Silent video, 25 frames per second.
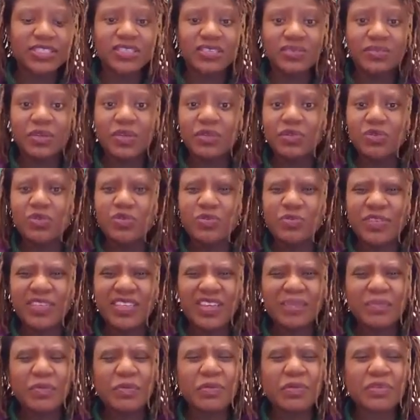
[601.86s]
When you
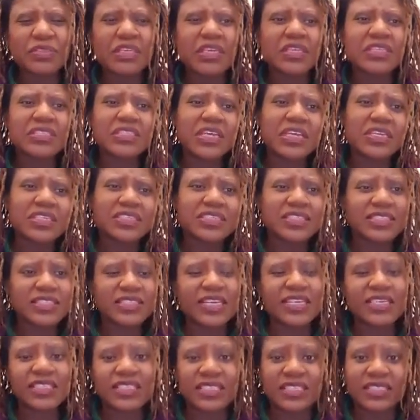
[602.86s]
hear people saying
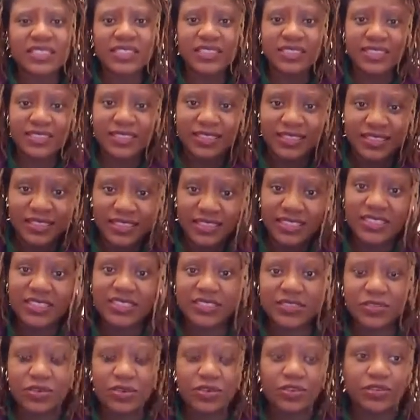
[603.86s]
sanctions, this
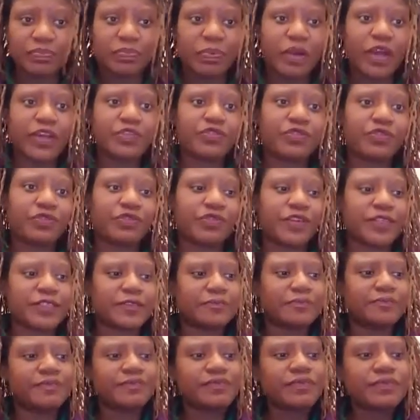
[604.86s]
is part of
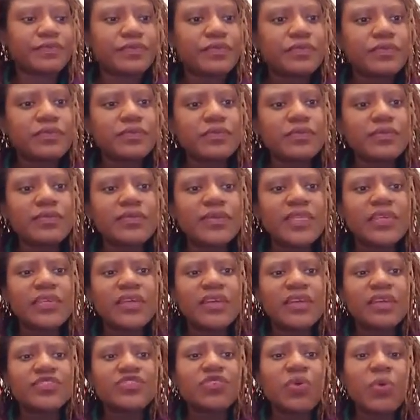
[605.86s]
it.
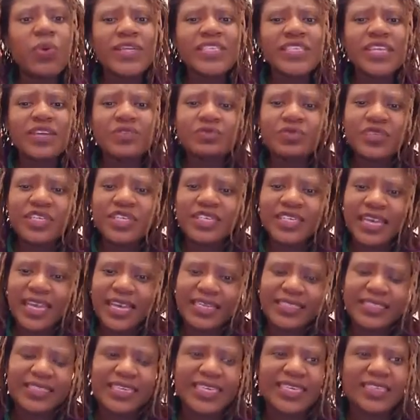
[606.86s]
So what have we
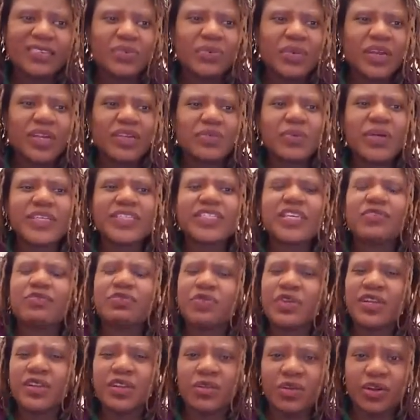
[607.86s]
gained and what
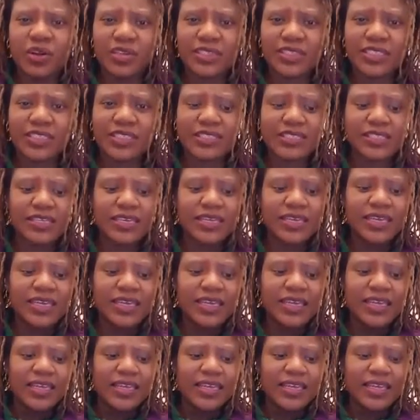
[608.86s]
have we lost?
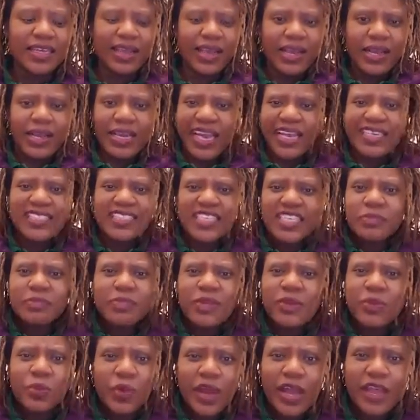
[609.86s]
Has it
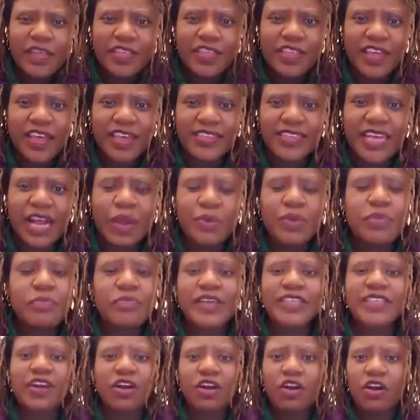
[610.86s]
been worth it? Are we
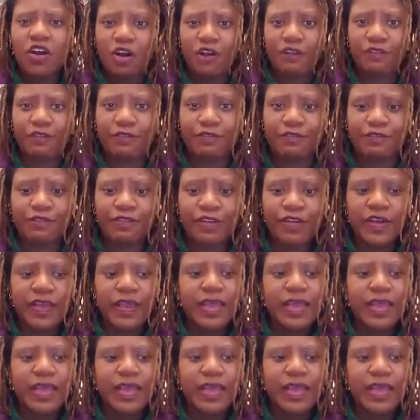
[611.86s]
better off?